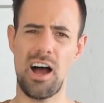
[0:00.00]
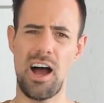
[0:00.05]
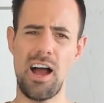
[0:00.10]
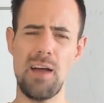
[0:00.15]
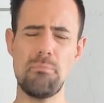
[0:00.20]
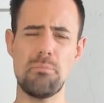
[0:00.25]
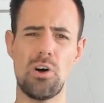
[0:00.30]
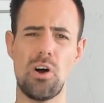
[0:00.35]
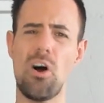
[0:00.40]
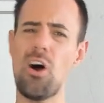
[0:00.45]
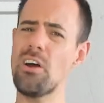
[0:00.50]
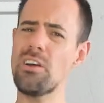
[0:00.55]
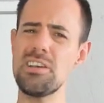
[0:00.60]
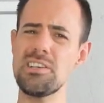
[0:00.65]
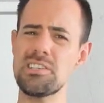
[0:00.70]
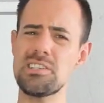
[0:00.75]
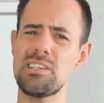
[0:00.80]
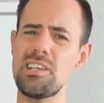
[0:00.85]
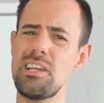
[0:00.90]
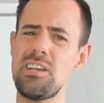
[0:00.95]
I'm
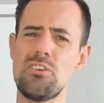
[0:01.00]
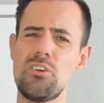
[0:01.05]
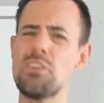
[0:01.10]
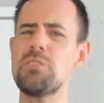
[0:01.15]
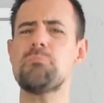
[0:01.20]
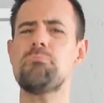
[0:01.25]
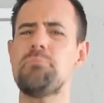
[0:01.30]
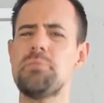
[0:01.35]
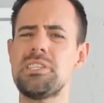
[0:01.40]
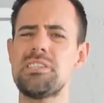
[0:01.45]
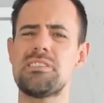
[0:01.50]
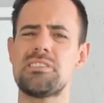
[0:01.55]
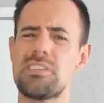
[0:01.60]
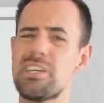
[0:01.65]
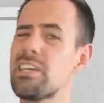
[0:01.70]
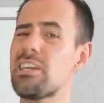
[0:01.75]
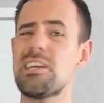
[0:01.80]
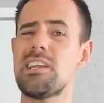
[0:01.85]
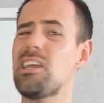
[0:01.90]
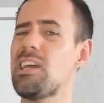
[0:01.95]
honestly not
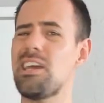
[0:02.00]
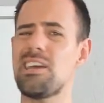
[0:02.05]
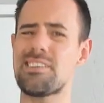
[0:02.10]
particularly